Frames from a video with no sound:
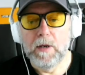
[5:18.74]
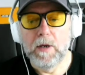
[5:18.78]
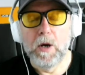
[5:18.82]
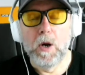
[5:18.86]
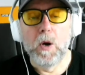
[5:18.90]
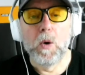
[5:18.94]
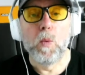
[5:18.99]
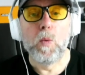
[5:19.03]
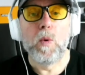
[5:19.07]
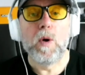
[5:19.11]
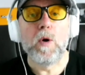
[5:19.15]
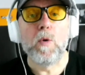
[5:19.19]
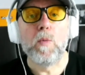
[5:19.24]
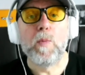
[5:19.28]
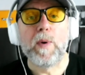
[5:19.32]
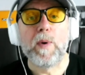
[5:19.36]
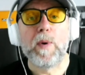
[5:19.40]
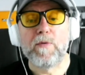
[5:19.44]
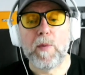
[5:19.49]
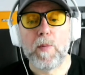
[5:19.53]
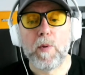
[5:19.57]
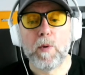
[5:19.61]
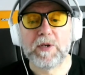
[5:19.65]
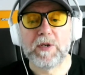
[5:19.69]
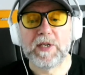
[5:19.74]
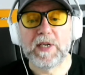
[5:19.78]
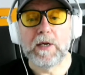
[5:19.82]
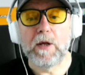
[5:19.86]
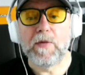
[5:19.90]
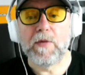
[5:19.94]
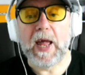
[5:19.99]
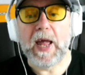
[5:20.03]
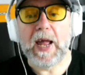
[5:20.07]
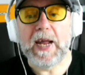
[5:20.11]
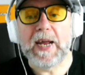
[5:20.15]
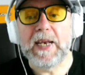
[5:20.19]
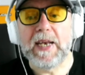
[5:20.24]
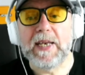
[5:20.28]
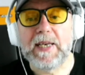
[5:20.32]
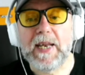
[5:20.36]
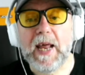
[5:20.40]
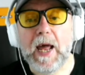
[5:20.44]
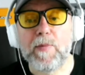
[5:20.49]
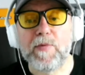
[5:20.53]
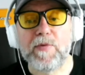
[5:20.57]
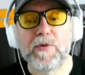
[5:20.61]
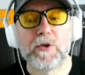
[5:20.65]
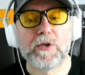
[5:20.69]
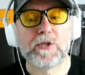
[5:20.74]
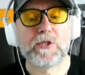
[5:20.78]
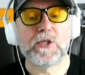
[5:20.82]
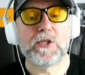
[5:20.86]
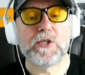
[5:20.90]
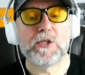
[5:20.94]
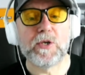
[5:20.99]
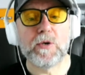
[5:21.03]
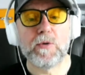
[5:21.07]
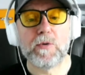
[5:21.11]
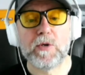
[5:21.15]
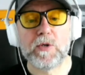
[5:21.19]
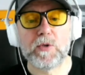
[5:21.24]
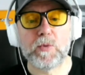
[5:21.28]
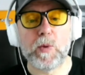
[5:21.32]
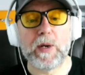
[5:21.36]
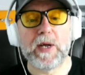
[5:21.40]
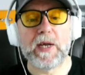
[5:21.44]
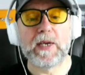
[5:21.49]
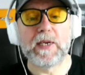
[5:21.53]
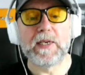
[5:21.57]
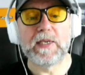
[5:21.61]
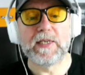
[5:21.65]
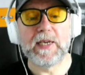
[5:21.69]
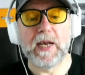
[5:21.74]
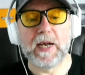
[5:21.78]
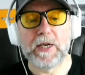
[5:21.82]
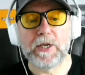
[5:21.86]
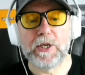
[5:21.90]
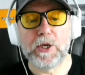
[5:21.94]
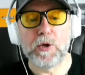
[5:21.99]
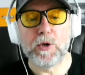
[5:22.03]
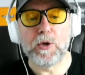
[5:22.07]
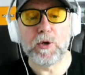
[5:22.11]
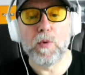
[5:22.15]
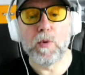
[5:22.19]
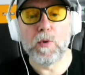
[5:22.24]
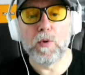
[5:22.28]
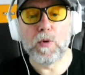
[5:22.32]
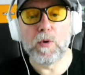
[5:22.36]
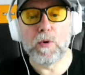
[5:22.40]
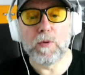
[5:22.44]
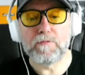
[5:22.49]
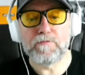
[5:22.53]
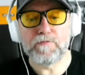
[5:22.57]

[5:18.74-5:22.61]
We'll be reporting on that in depth just as soon as we can tell you more.